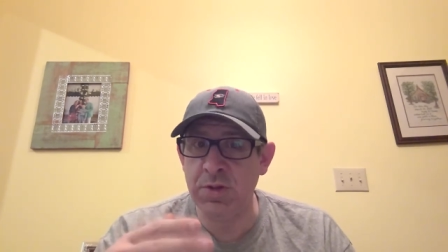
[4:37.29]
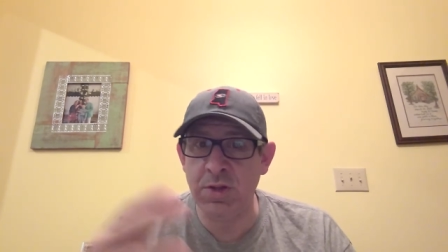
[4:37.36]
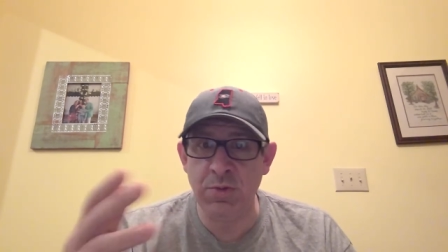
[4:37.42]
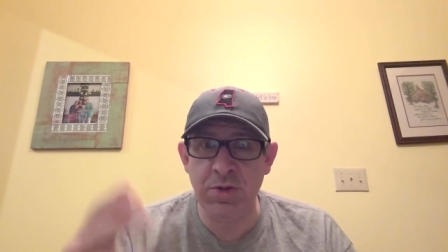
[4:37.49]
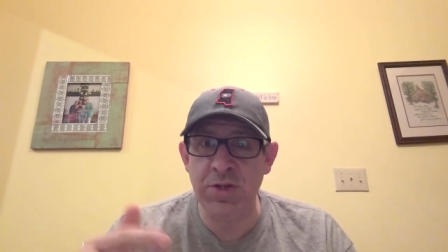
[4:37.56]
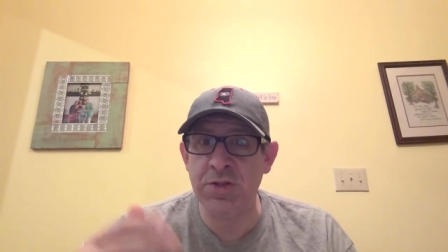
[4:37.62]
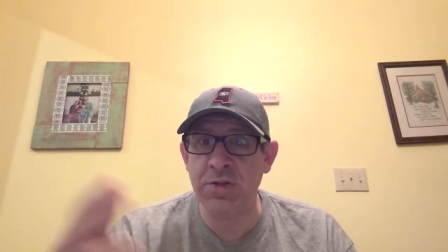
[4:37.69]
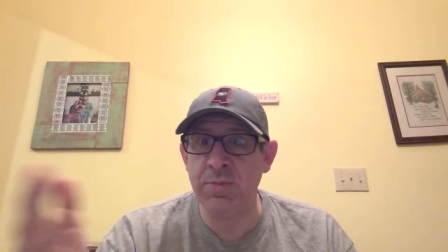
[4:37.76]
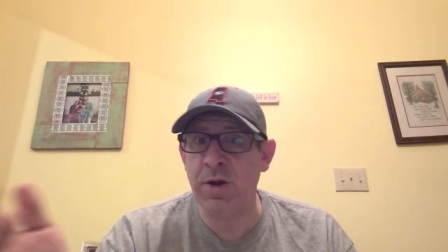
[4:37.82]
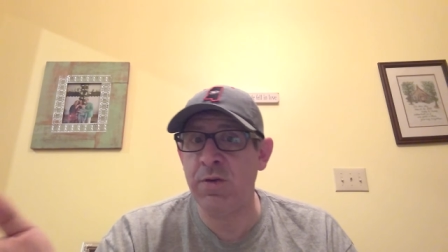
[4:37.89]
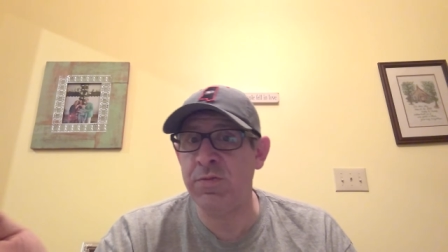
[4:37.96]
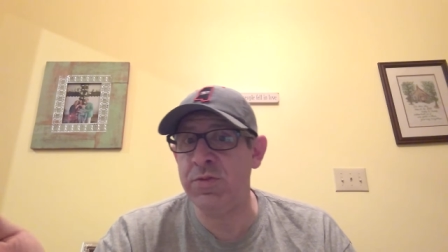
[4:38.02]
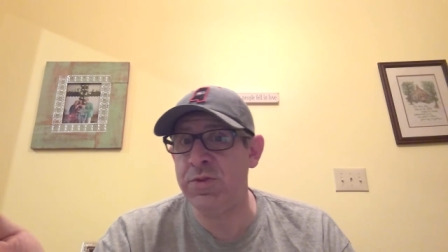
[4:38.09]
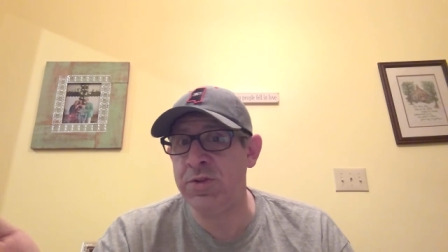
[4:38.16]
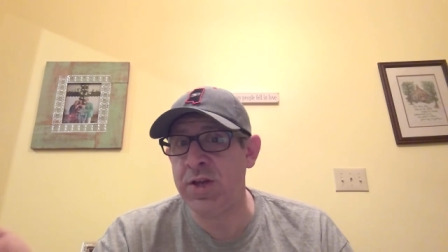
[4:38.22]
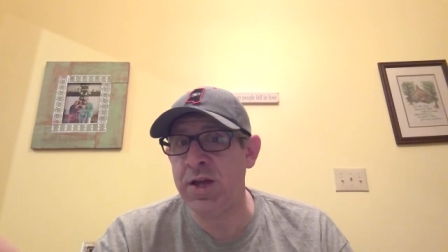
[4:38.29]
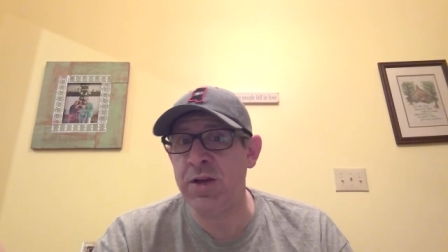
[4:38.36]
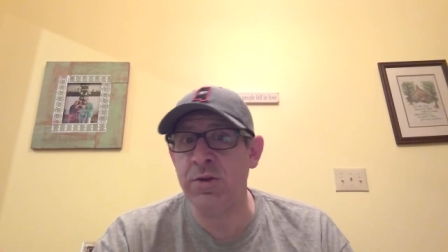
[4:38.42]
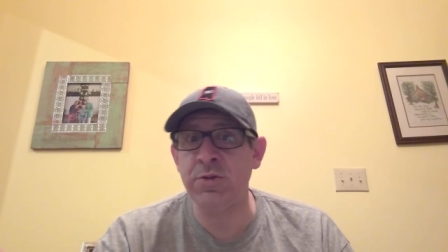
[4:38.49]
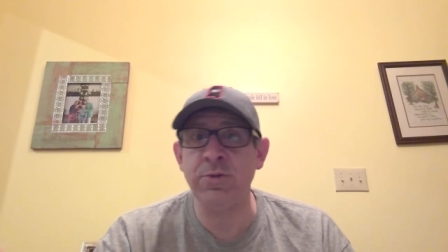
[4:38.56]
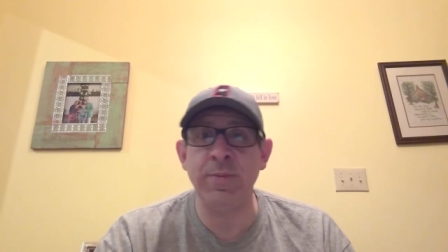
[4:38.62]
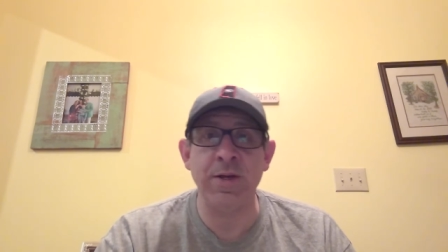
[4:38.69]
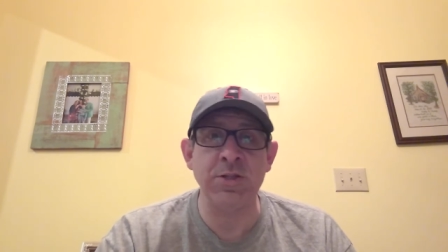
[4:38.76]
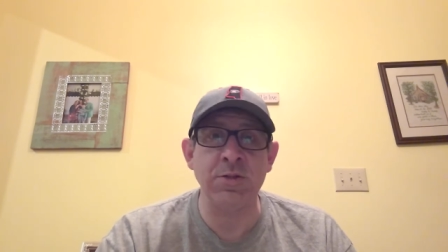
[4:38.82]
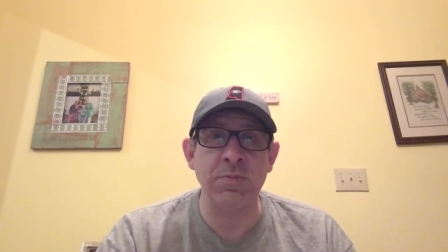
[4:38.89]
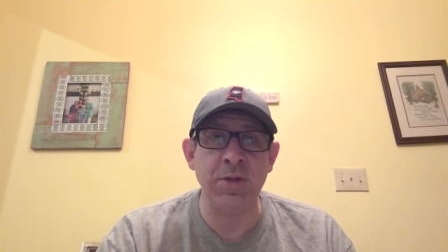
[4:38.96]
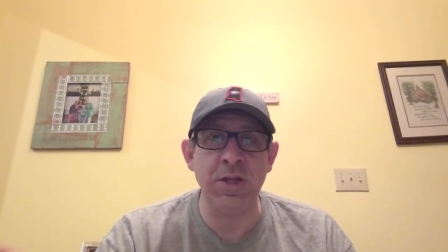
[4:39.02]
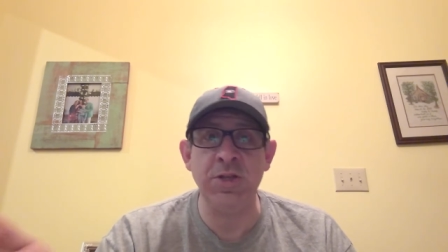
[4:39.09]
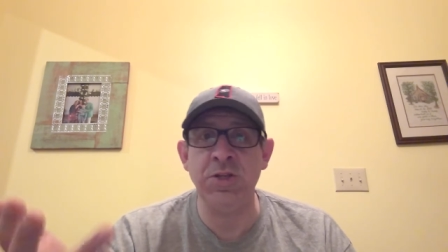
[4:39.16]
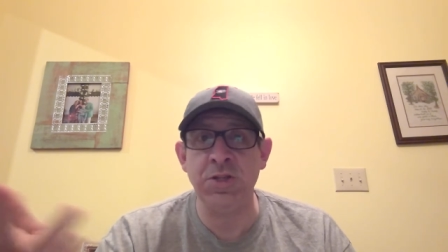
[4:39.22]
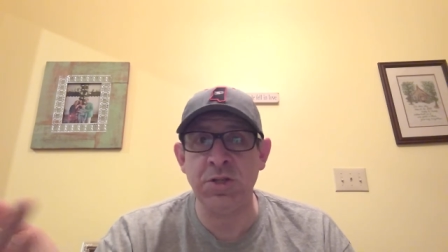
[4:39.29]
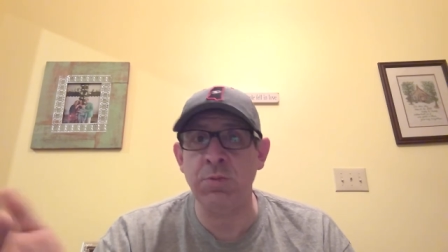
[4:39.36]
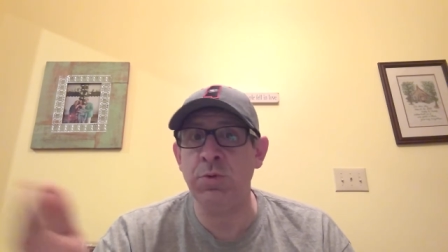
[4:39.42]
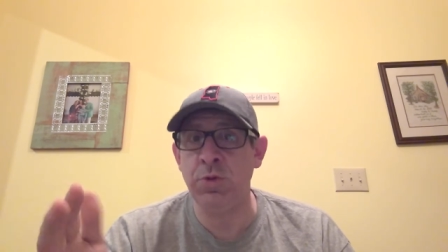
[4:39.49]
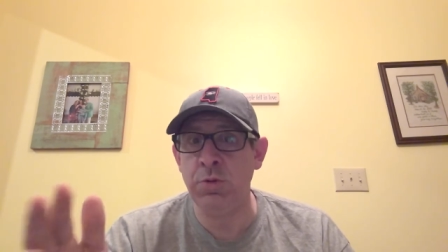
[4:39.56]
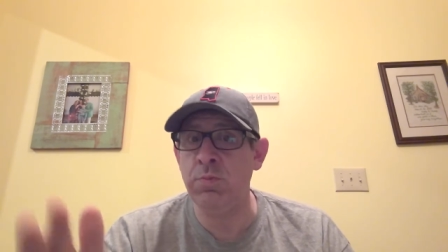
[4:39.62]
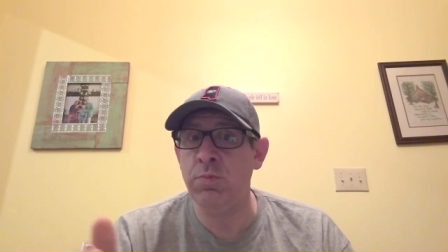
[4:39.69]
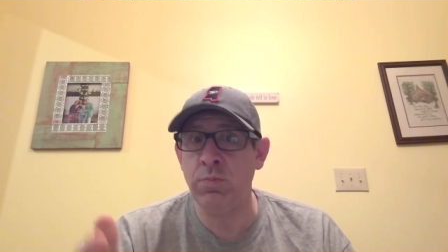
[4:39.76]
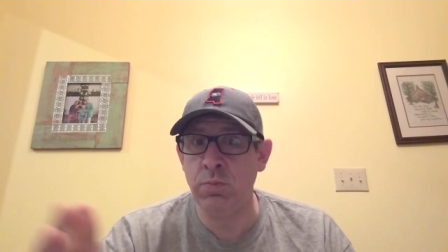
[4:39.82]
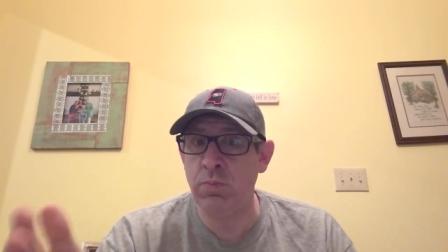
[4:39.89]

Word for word: we need to send them off to the towns buy some needs he said well you